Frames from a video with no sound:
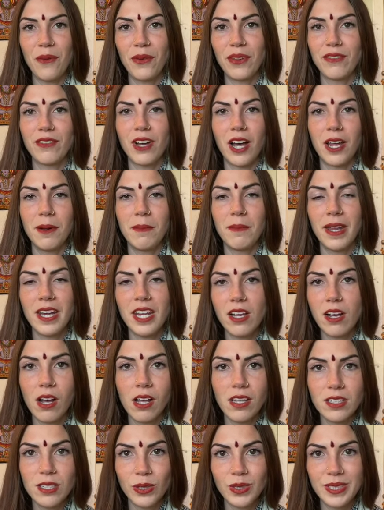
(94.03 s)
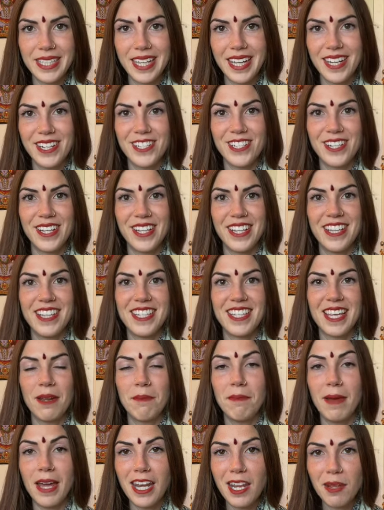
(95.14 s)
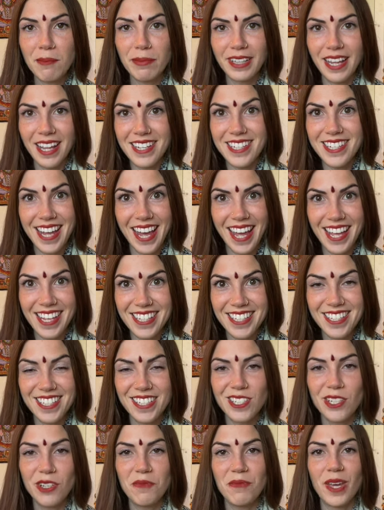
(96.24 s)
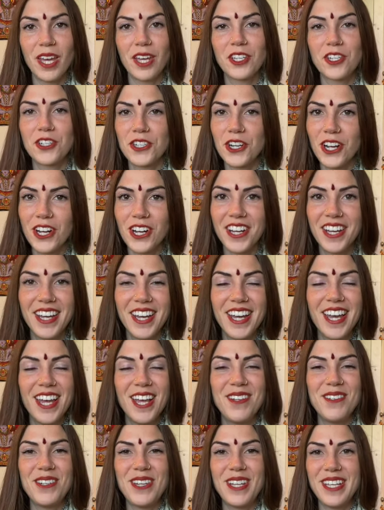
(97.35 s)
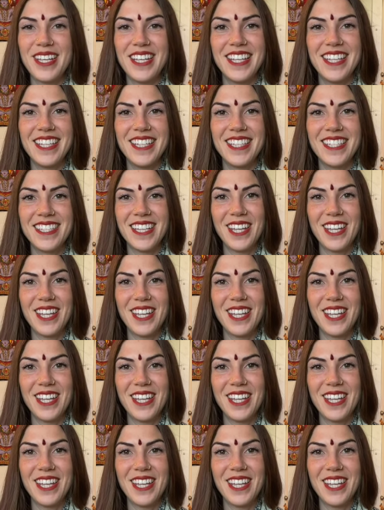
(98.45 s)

We've gotten many consultations and many blood tests to make sure she is,